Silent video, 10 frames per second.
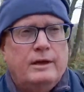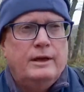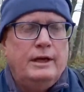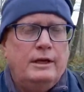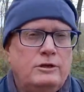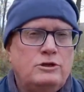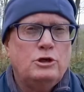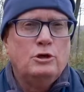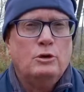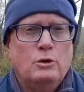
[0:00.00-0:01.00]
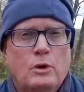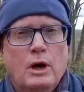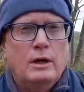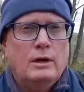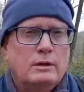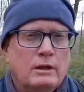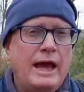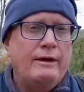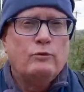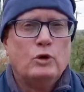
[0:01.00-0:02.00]
into
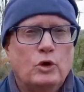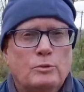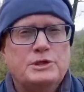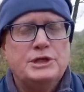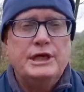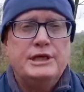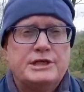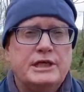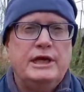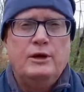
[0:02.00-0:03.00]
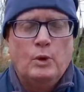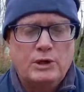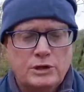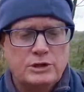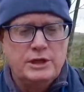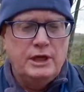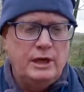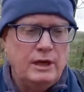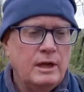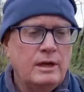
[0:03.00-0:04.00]
Lightroom CC, which is
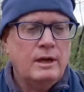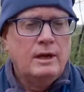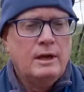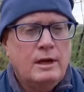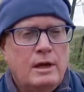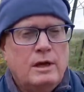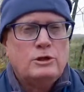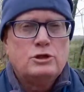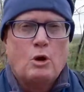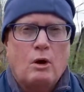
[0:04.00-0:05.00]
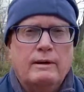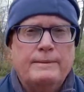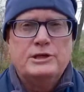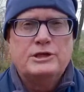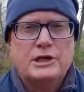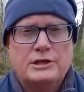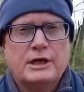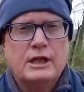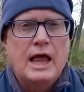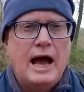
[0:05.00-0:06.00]
the store images in the
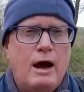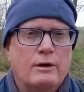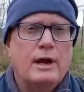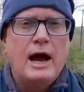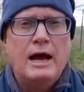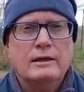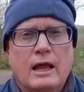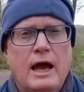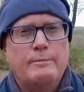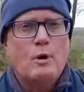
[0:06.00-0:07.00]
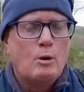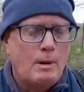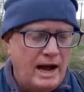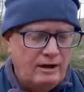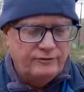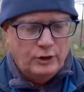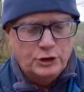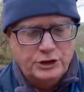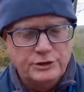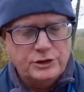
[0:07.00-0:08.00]
cloud online mobile
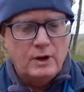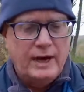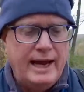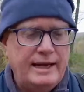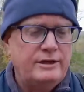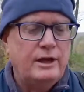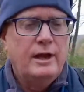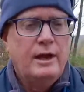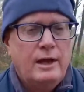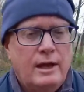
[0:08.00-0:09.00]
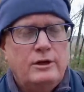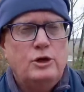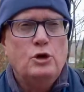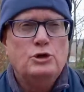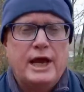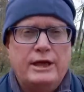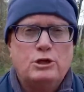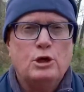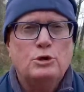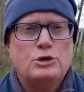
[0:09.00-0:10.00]
version. So I had to use a
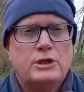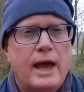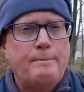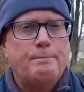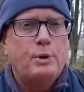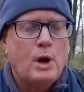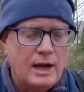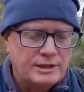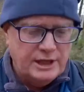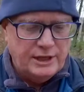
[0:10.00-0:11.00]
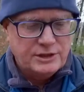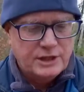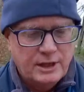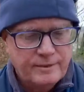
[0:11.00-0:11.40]
two-step process.